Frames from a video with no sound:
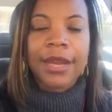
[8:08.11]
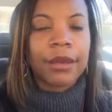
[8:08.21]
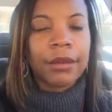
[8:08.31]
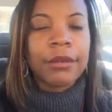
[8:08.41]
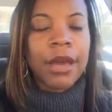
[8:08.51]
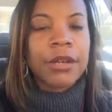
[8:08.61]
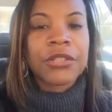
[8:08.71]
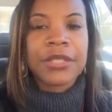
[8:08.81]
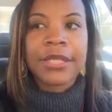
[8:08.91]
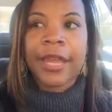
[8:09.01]
And I couldn't
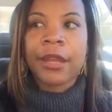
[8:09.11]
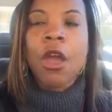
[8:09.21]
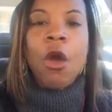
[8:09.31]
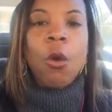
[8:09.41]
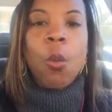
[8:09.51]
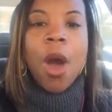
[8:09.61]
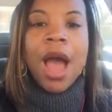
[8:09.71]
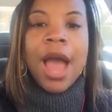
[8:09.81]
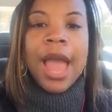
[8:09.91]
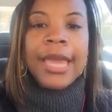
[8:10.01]
understand
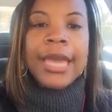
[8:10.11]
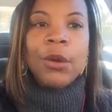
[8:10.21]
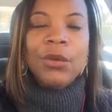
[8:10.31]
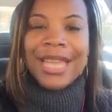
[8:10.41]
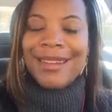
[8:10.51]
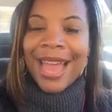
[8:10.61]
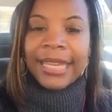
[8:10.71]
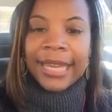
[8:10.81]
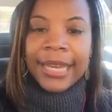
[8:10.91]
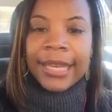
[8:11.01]
why was I
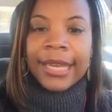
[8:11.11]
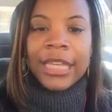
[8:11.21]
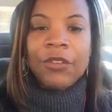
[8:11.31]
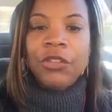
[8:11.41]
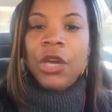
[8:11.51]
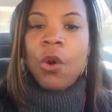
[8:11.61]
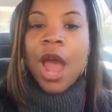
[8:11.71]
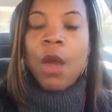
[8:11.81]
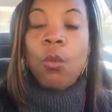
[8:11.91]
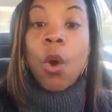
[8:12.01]
not getting it, even though
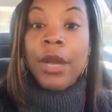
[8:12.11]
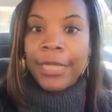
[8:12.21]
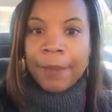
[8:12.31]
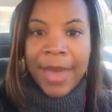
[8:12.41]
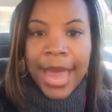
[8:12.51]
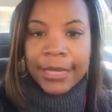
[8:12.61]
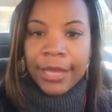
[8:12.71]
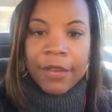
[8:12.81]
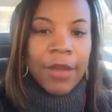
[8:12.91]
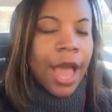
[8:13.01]
I wanted it bad
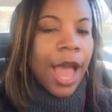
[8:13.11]
enough.